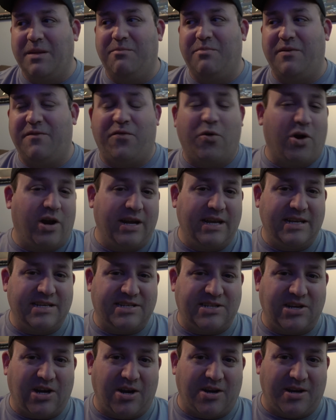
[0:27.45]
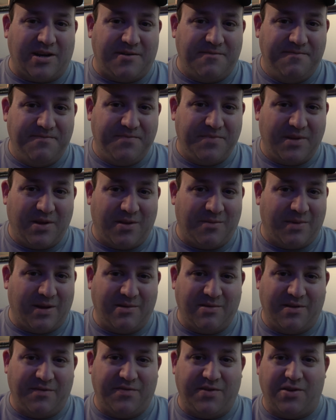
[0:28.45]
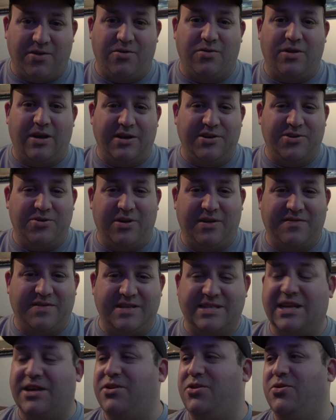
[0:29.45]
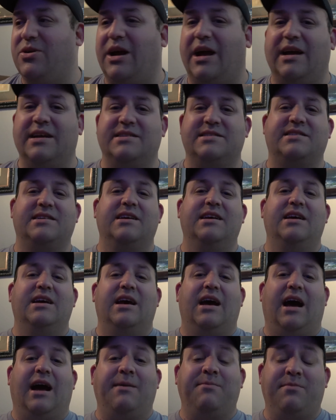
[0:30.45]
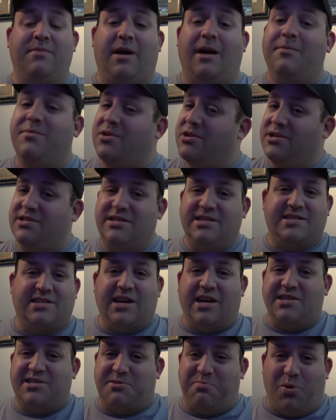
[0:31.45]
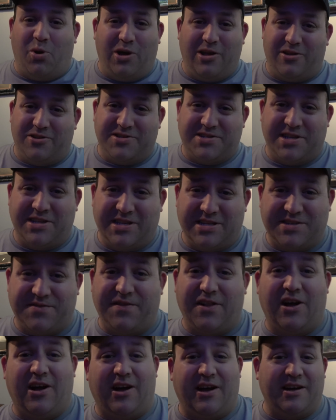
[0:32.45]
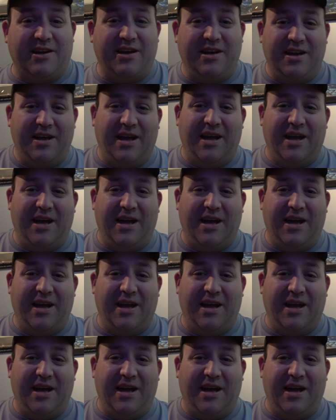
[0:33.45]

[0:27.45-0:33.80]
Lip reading: Before I get started on my review, I do have to tell you guys, I'm going to discuss spoilers in this vlog.